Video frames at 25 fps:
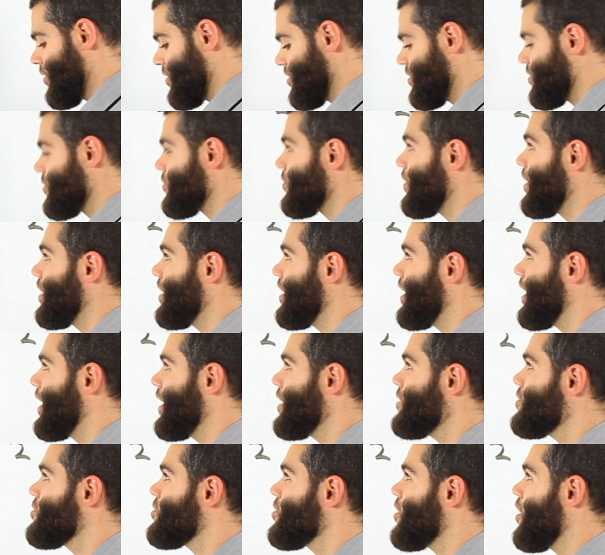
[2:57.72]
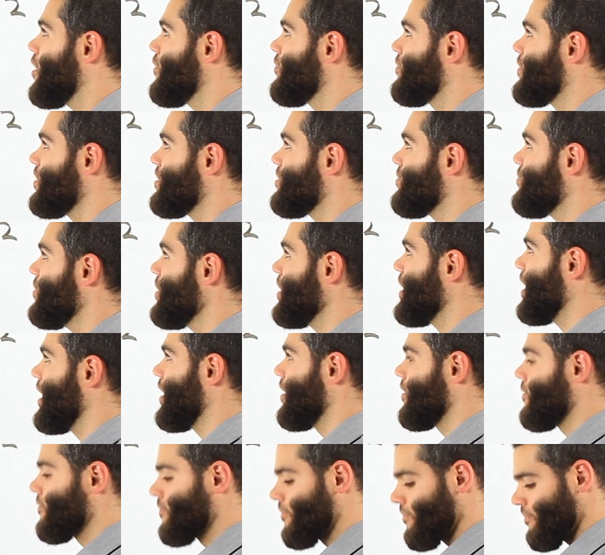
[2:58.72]
this green edge of this
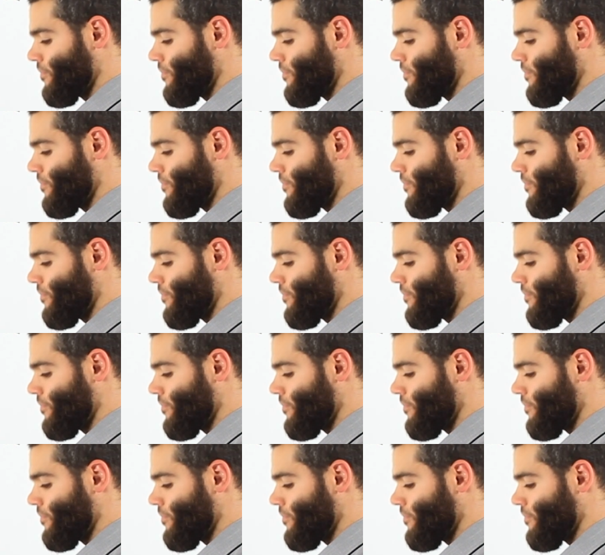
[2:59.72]
figure.